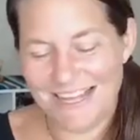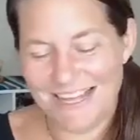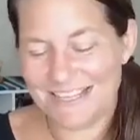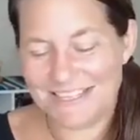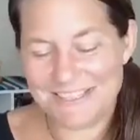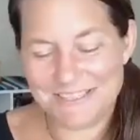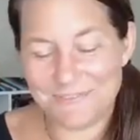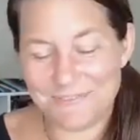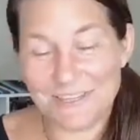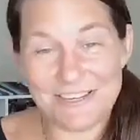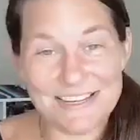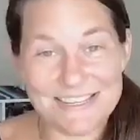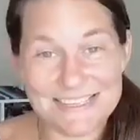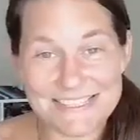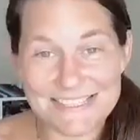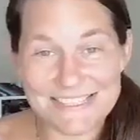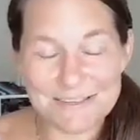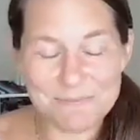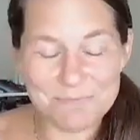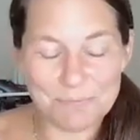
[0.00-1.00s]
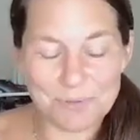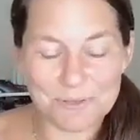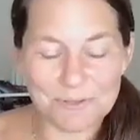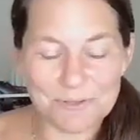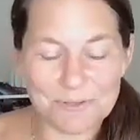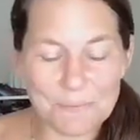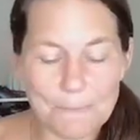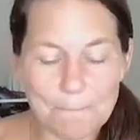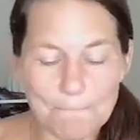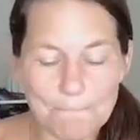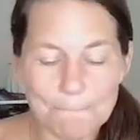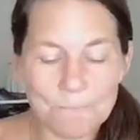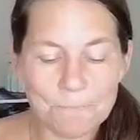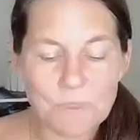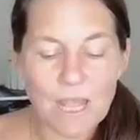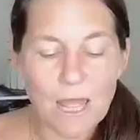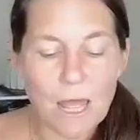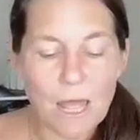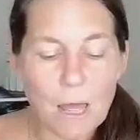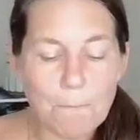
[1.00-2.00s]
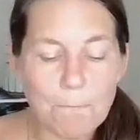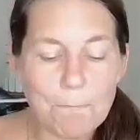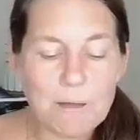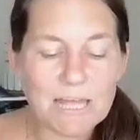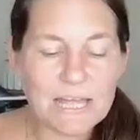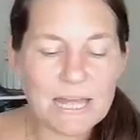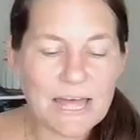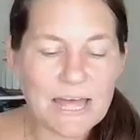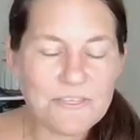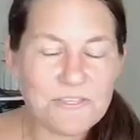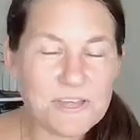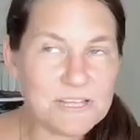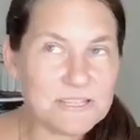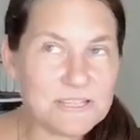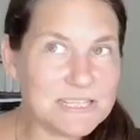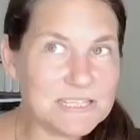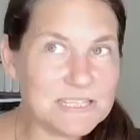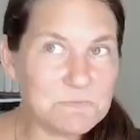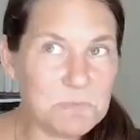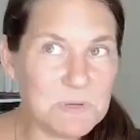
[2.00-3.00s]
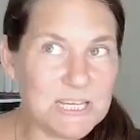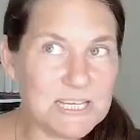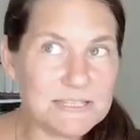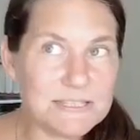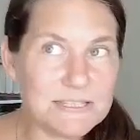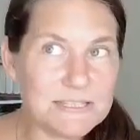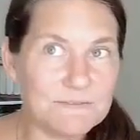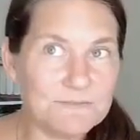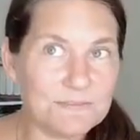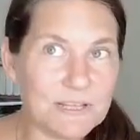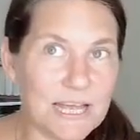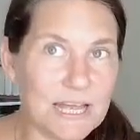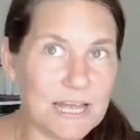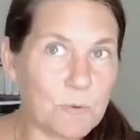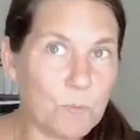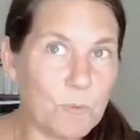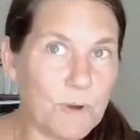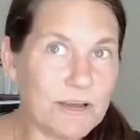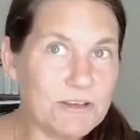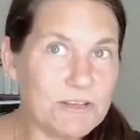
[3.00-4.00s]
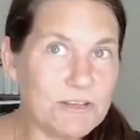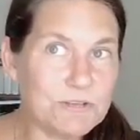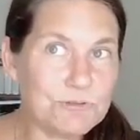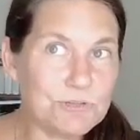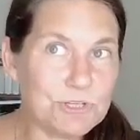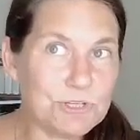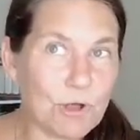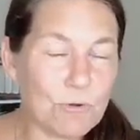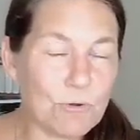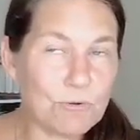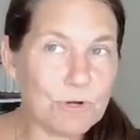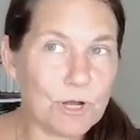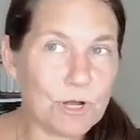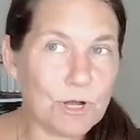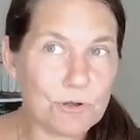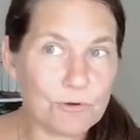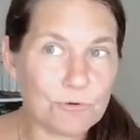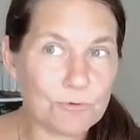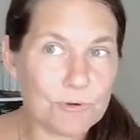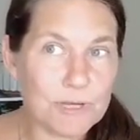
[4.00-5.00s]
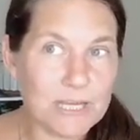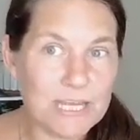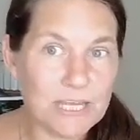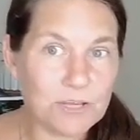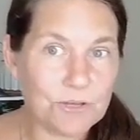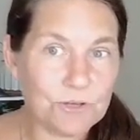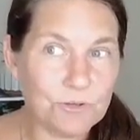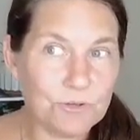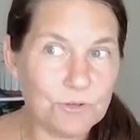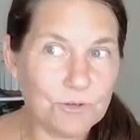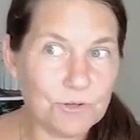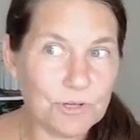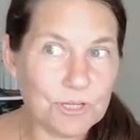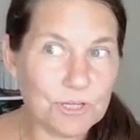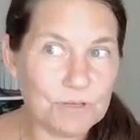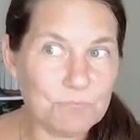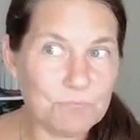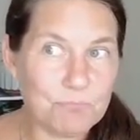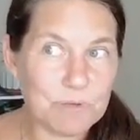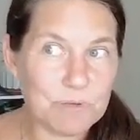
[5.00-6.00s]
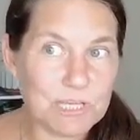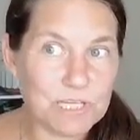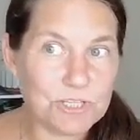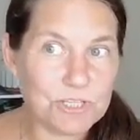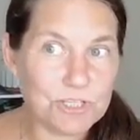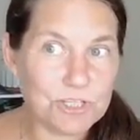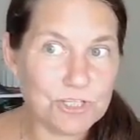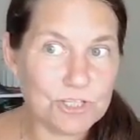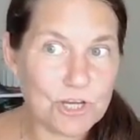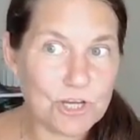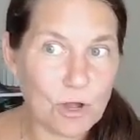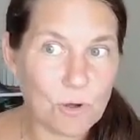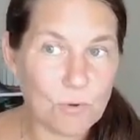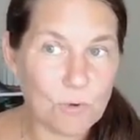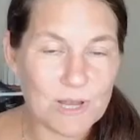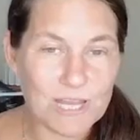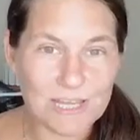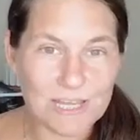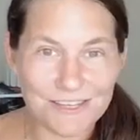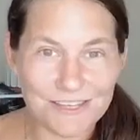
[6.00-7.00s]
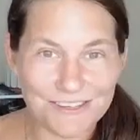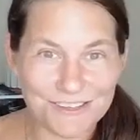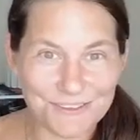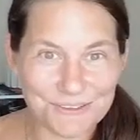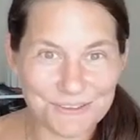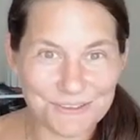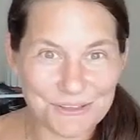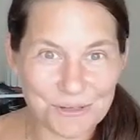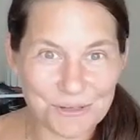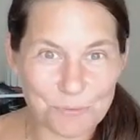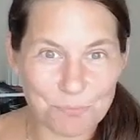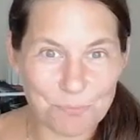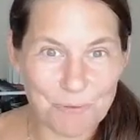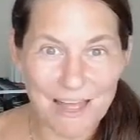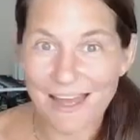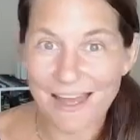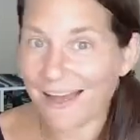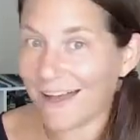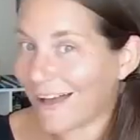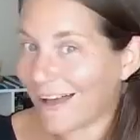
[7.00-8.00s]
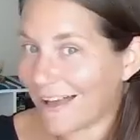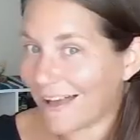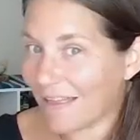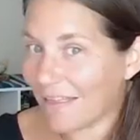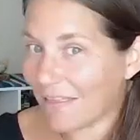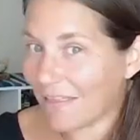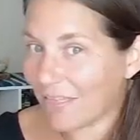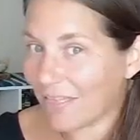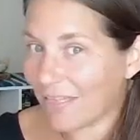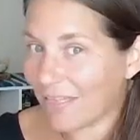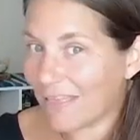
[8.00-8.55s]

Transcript: it's very simple. But I think this piece of like where you don't agree could be showing you your path.